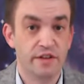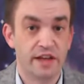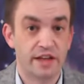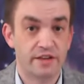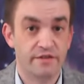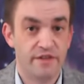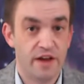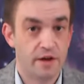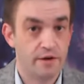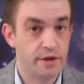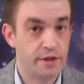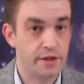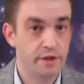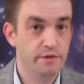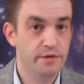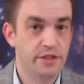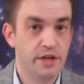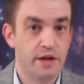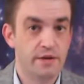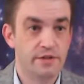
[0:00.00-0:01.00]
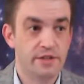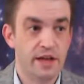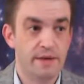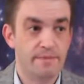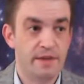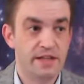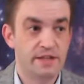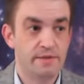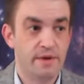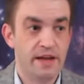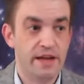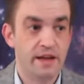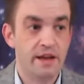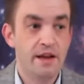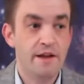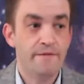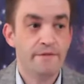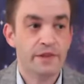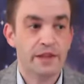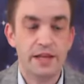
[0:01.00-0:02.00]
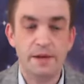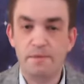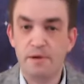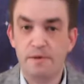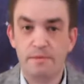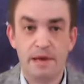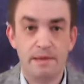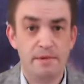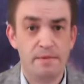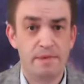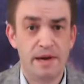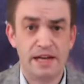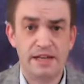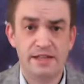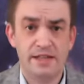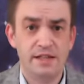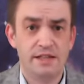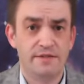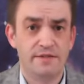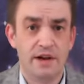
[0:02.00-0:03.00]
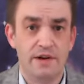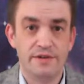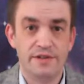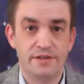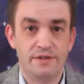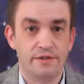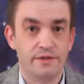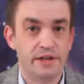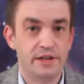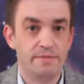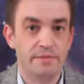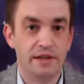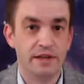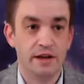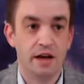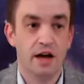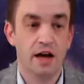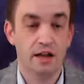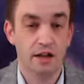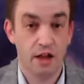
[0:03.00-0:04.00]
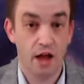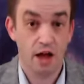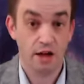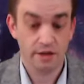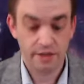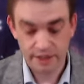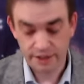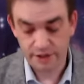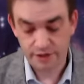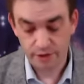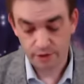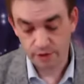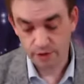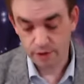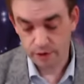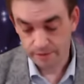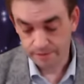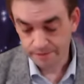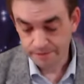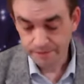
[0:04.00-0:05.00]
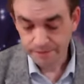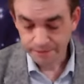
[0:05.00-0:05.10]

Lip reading: Like the Fountain of Youth shows up. That's why leap year baby Pisces have always intrigued me a lot. It's so cool.